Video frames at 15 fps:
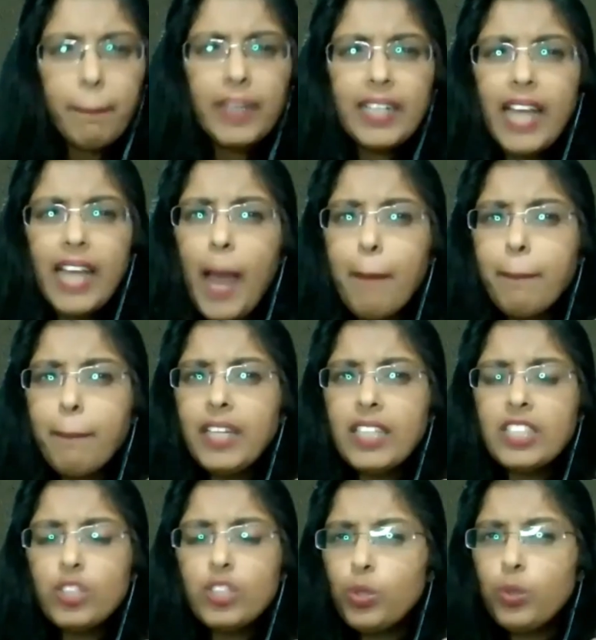But
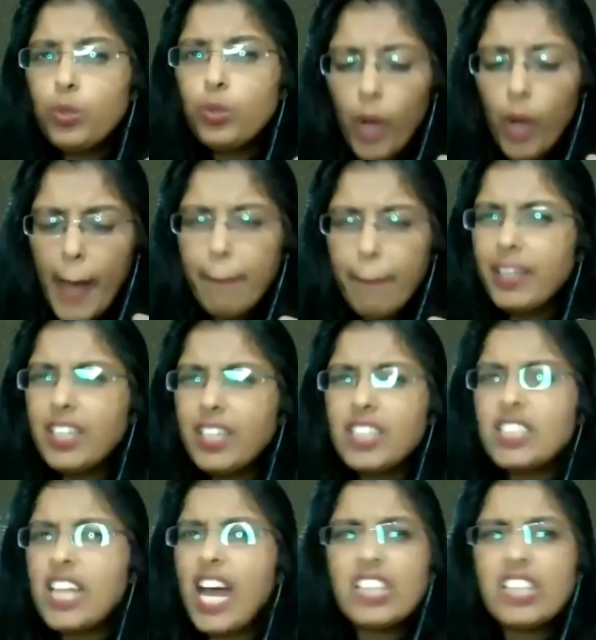happiness, do you know, happiness
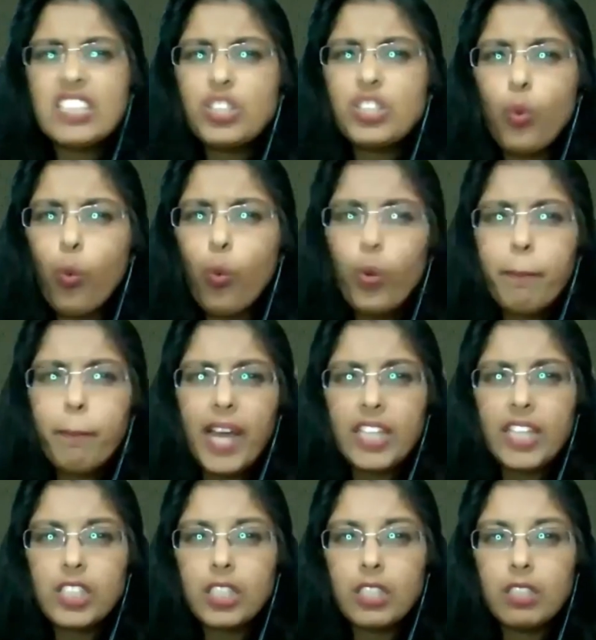has its own
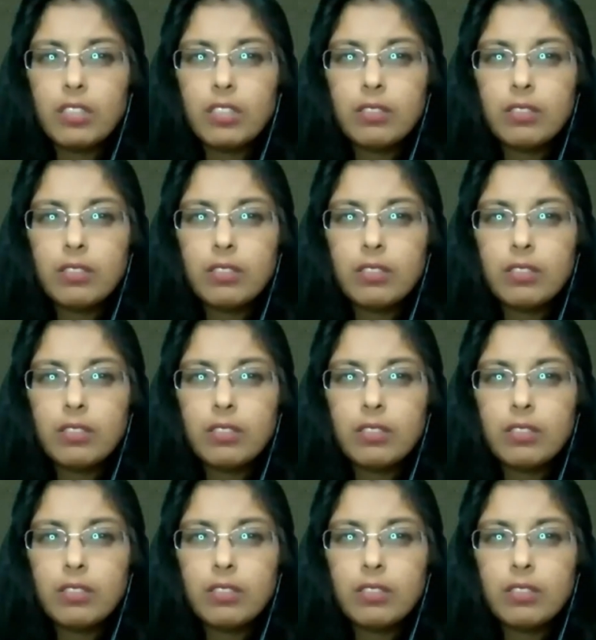magic.